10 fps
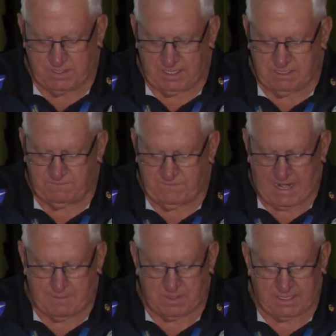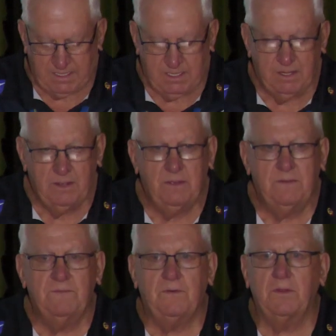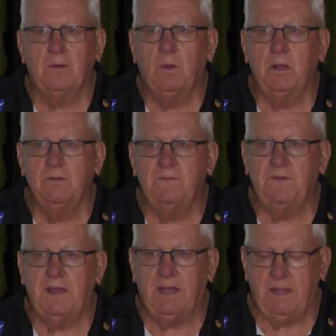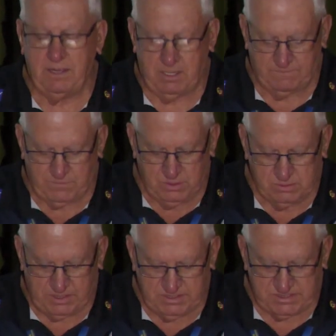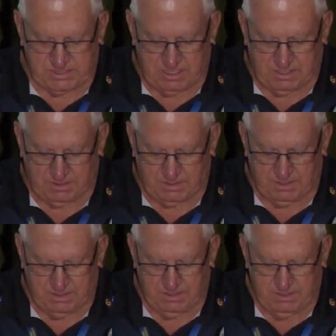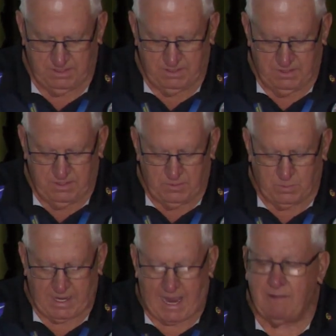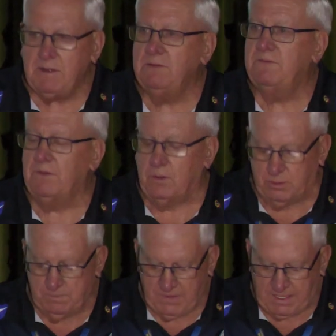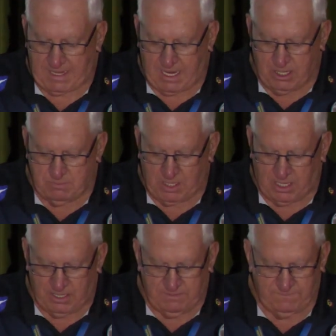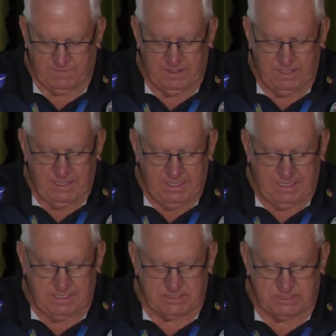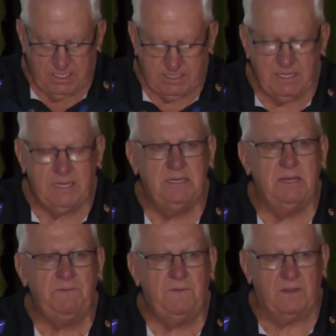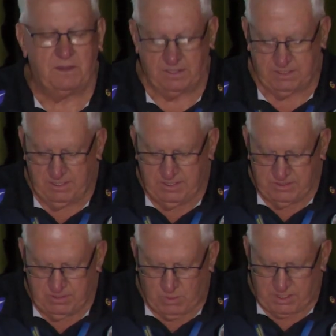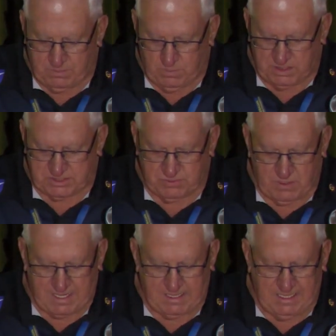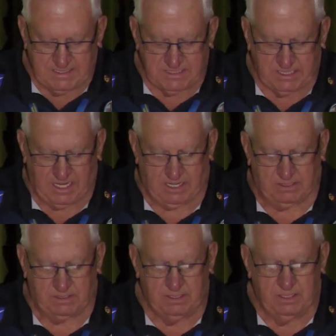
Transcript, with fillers: within a family for the welfare of all concerned. We are informed that home life is certainly different to what it was 20 years ago.